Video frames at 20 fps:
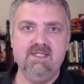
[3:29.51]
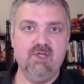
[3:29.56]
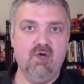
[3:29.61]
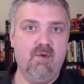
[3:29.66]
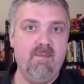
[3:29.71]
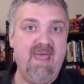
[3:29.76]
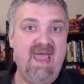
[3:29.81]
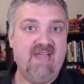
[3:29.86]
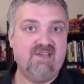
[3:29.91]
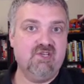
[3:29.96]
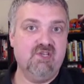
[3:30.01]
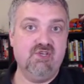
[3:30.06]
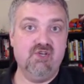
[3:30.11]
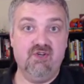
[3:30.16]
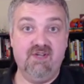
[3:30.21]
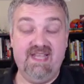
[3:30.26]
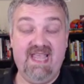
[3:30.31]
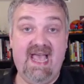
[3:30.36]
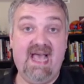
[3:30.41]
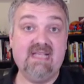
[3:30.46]
So imagine
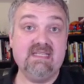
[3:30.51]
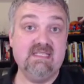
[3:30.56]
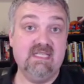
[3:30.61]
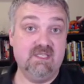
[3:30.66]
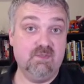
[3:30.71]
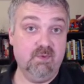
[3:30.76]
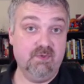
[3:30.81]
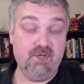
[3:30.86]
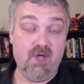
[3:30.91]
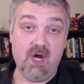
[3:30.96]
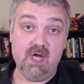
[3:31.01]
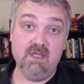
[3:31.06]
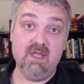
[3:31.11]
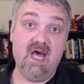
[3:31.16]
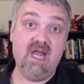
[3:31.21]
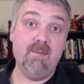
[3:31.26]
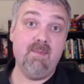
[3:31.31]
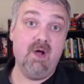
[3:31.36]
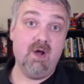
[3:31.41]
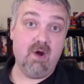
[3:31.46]
your gases. We'll talk a
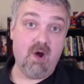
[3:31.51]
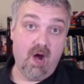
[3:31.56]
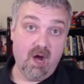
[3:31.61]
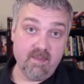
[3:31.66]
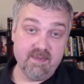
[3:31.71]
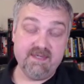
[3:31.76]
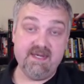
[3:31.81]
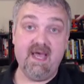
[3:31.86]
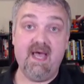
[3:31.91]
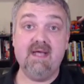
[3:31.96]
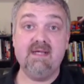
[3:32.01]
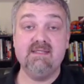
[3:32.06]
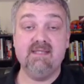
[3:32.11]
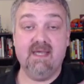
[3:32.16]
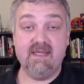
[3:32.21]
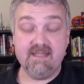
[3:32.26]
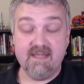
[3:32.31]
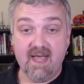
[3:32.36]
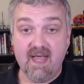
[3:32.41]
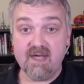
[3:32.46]
lot about carbon
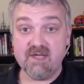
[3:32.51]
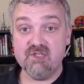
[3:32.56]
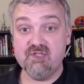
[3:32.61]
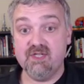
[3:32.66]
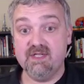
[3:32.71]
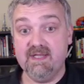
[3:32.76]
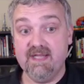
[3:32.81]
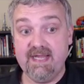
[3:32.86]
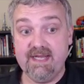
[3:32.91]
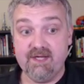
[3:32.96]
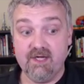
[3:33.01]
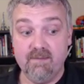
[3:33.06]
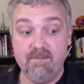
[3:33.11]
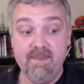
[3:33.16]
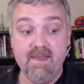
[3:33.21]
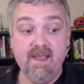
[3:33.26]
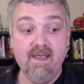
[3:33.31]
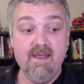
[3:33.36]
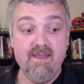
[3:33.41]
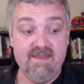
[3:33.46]
dioxide and oxygen
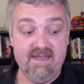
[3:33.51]
later.